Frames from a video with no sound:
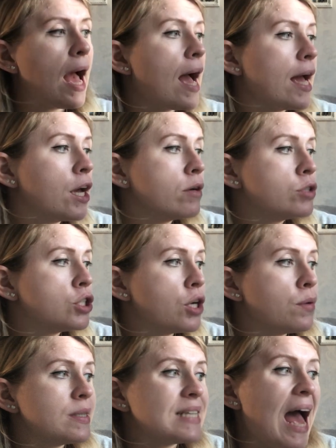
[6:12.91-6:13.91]

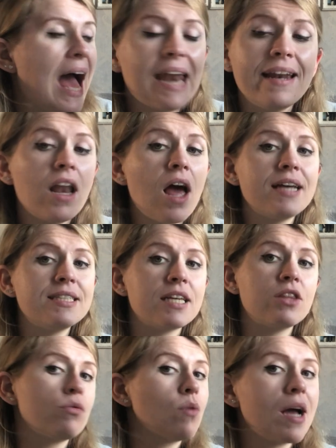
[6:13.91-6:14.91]
AO2 is
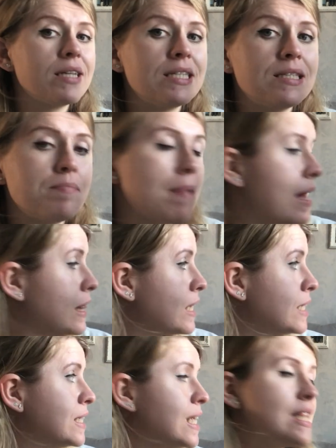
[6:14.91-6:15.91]
analysing the writer's
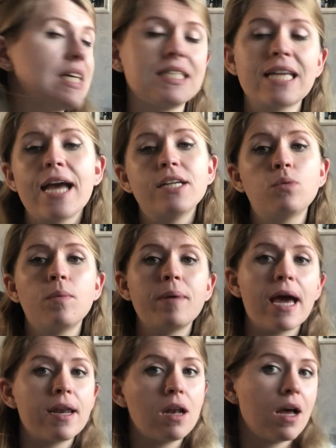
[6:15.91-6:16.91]
methods. In this case, we'll
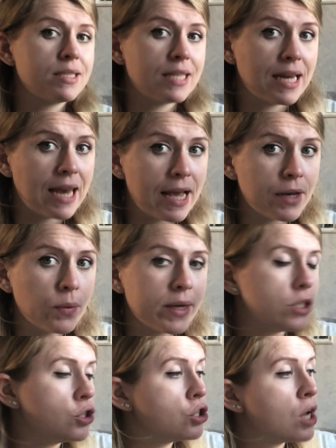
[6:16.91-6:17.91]
be analysing
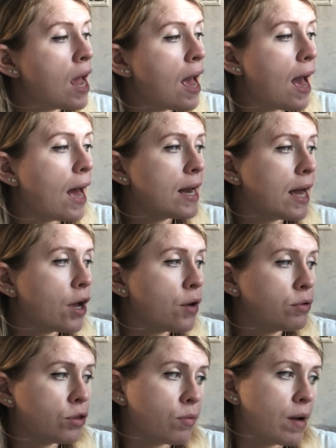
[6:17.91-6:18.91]
language. And
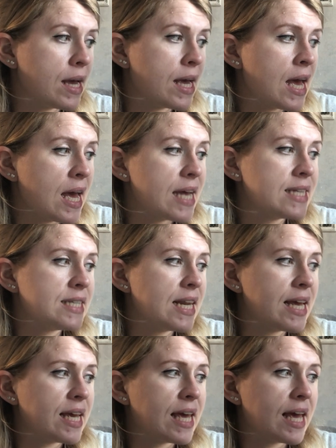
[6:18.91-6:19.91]
AO3 is
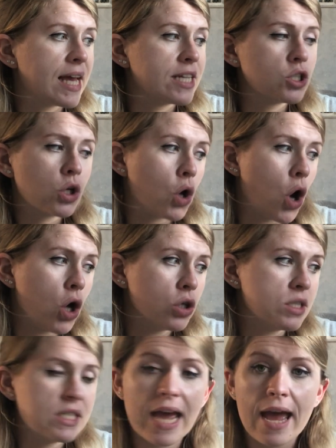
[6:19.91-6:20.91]
linking it to
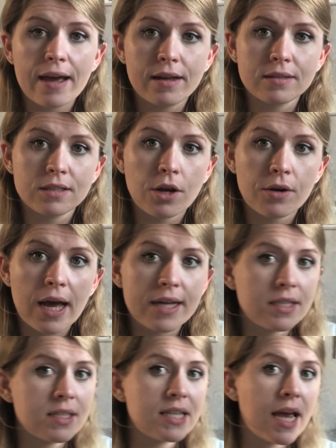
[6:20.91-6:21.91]
context, okay?
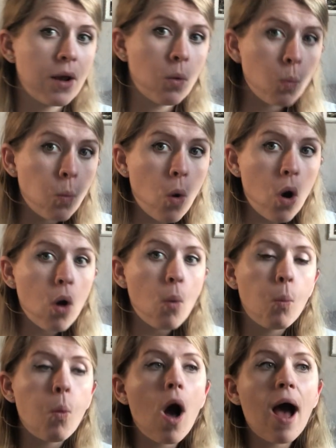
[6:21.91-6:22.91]
So saying
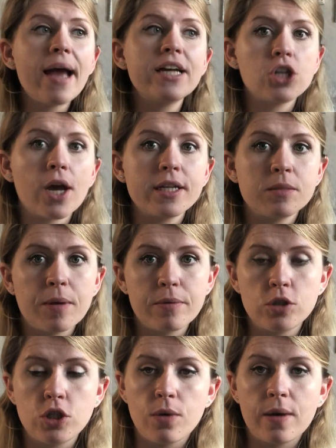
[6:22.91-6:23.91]
why Shakespeare
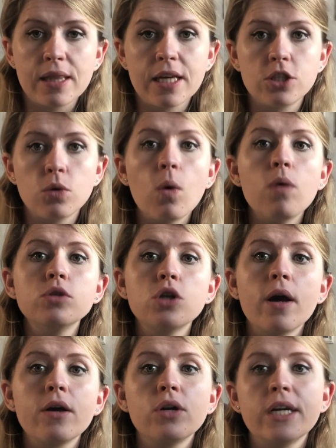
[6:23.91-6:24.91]
was doing this. So what was
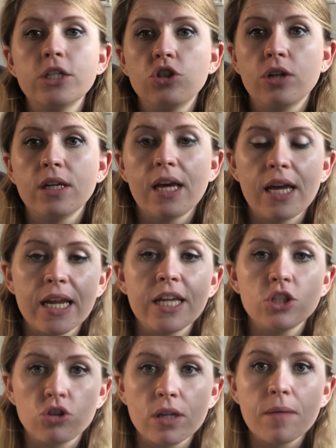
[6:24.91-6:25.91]
going on in history
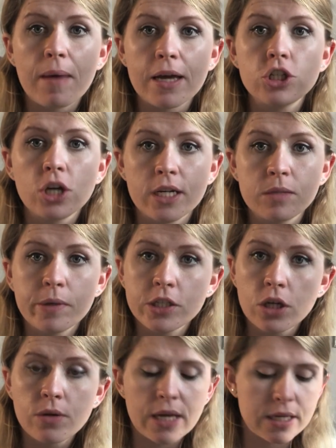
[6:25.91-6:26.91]
that made Shakespeare
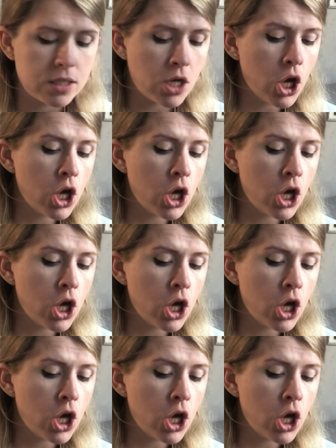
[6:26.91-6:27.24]
do this?